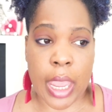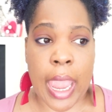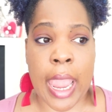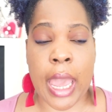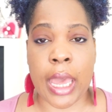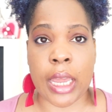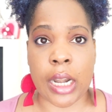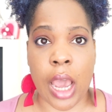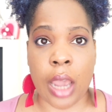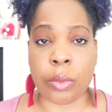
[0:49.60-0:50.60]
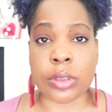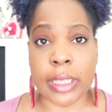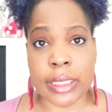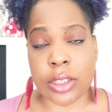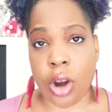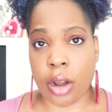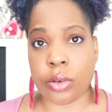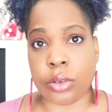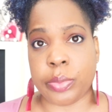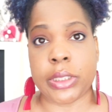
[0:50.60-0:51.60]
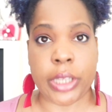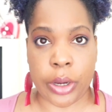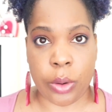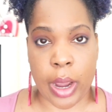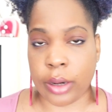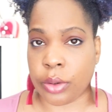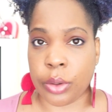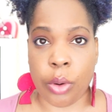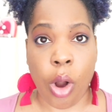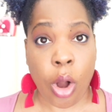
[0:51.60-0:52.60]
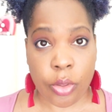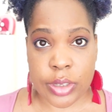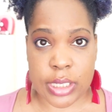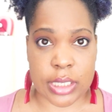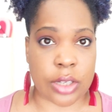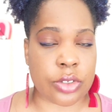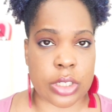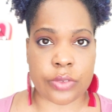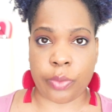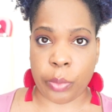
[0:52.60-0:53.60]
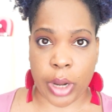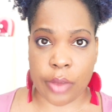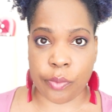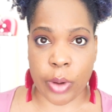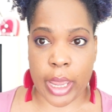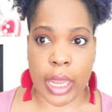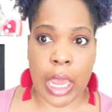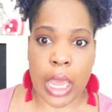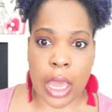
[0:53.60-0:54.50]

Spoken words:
And I will link the article below. I don't know all the details just from what I've read.